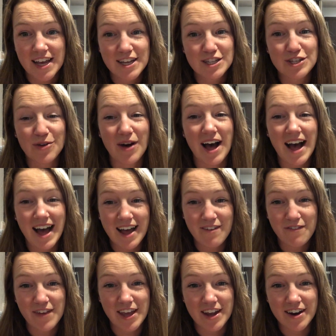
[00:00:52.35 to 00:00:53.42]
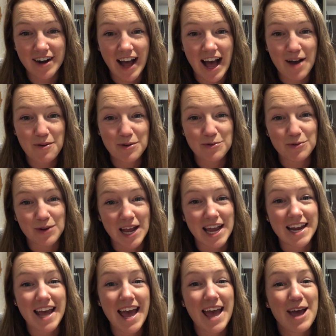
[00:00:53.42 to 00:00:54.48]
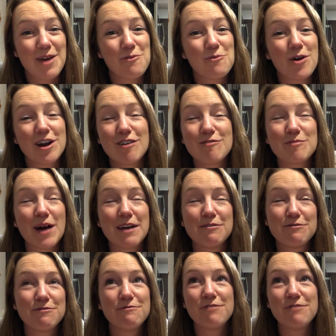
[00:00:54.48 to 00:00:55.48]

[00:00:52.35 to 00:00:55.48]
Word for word: So I figured I would read a one of my